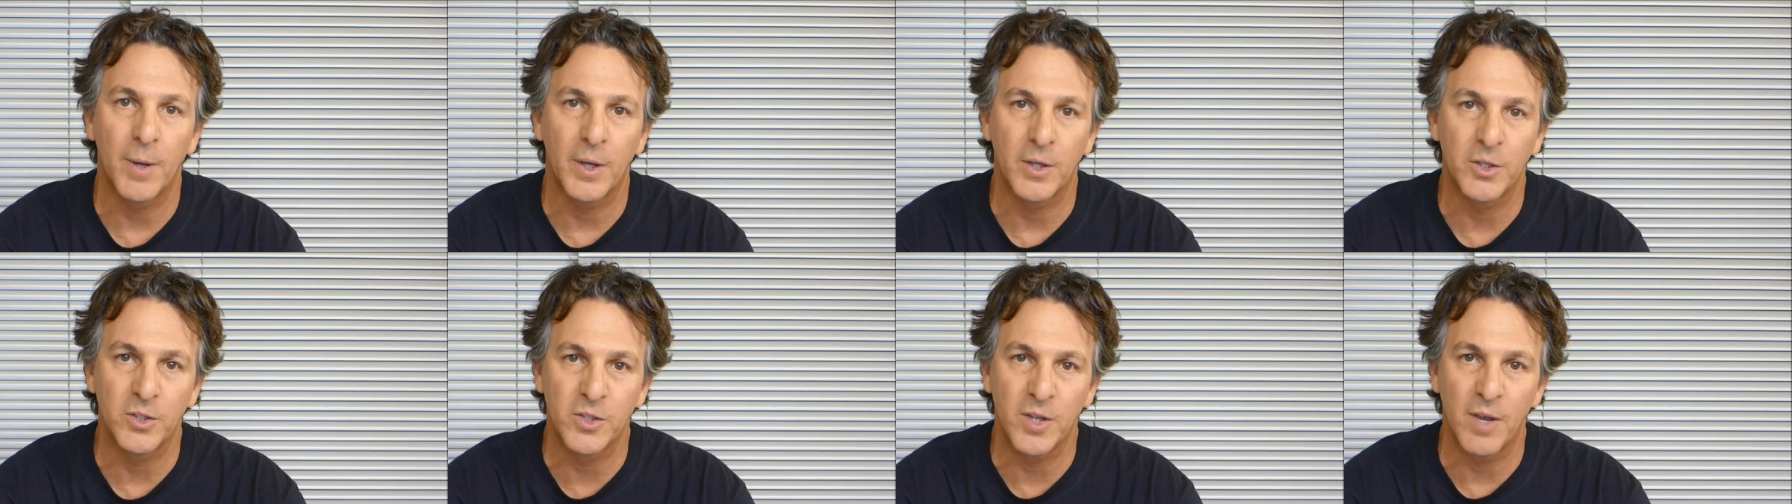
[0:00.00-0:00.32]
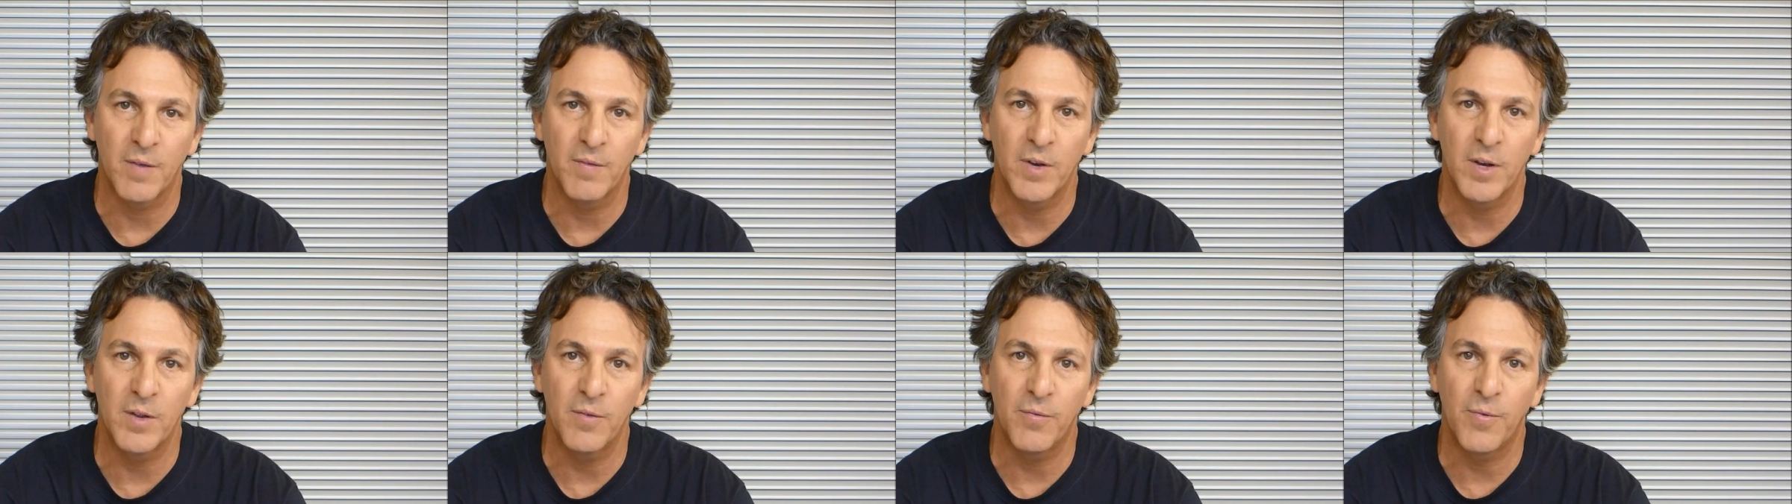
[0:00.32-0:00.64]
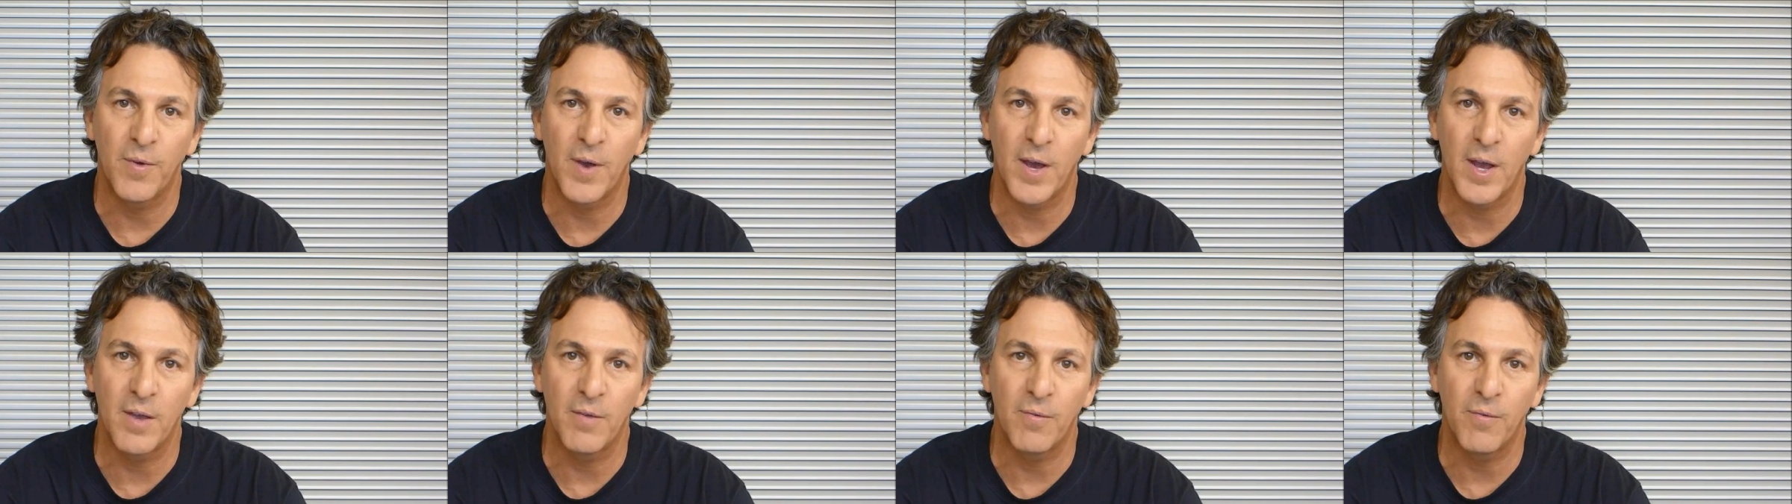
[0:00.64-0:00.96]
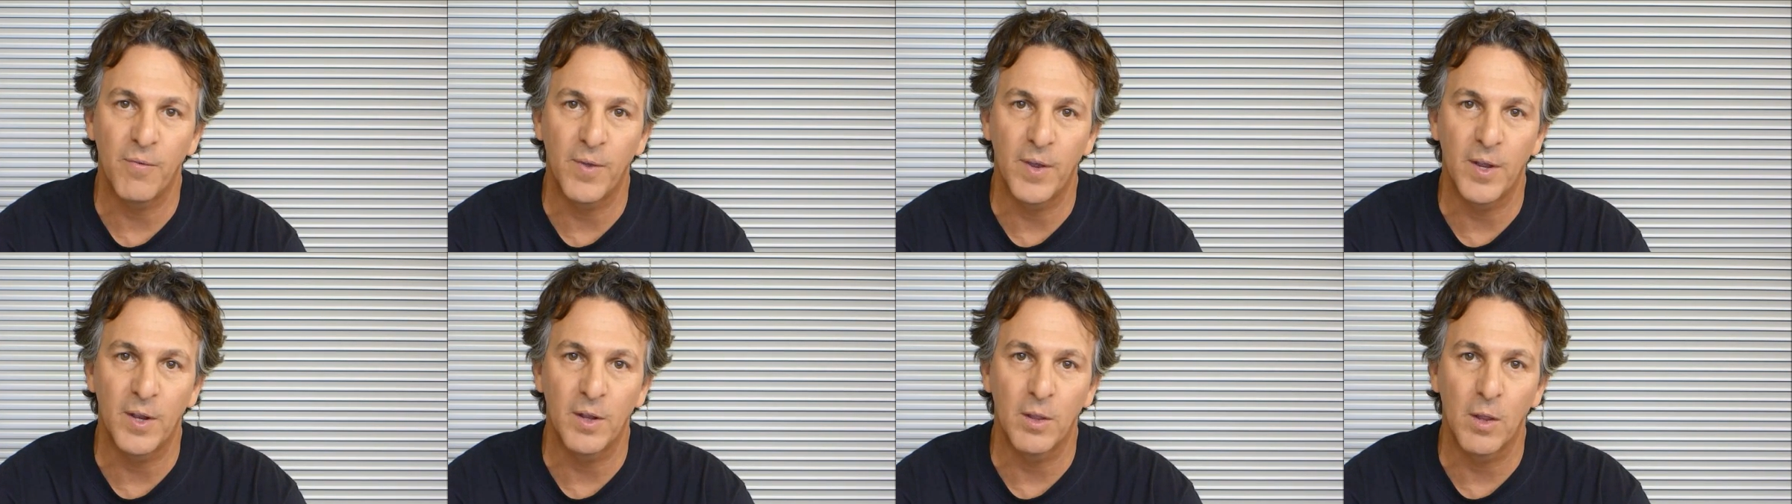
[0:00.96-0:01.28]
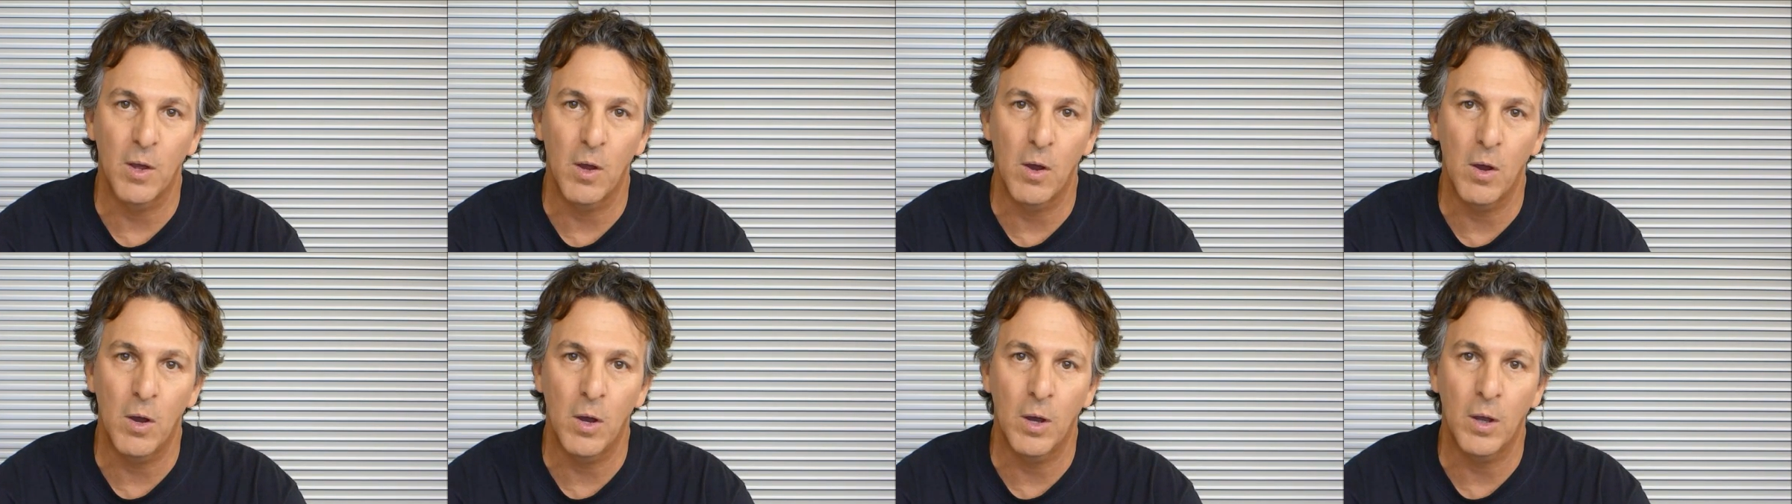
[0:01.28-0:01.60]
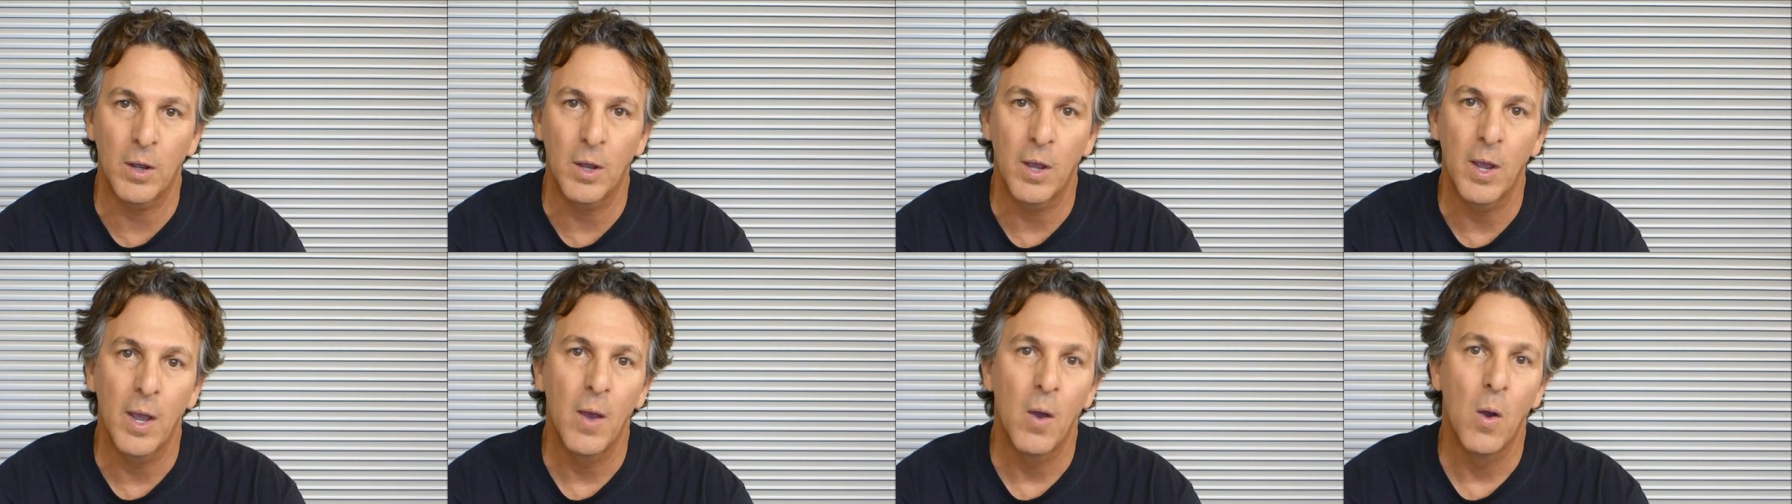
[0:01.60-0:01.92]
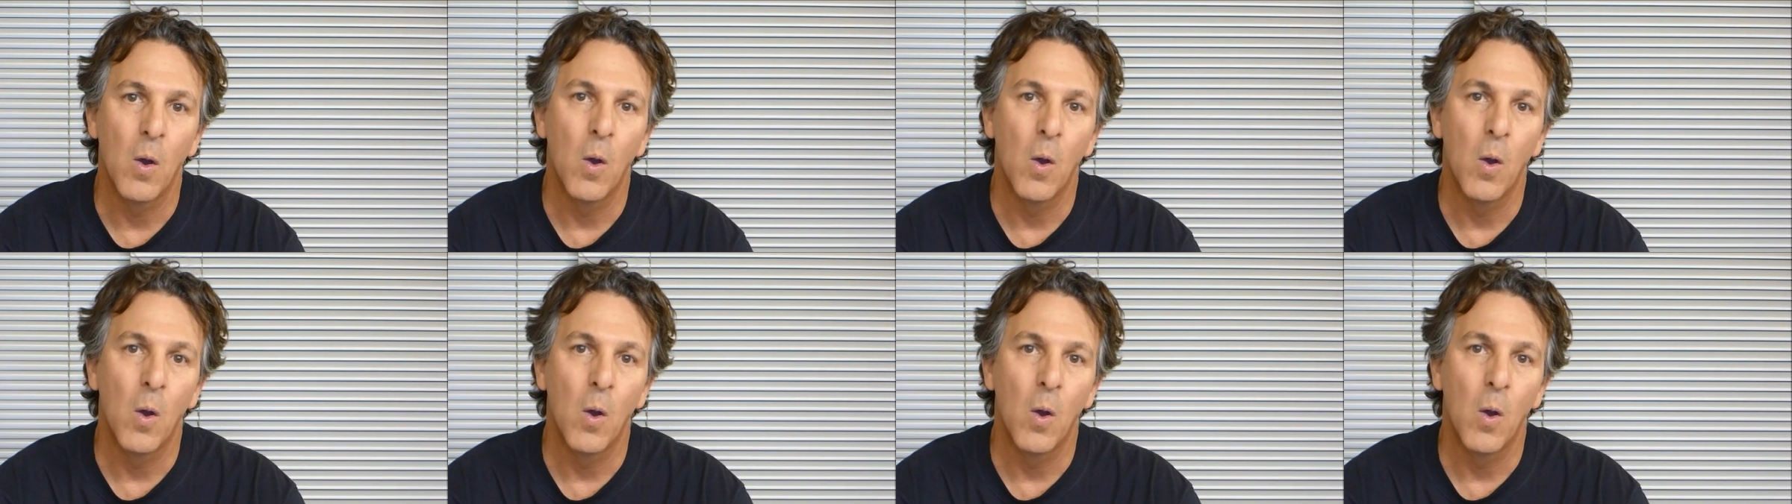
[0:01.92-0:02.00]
by 75 feet long,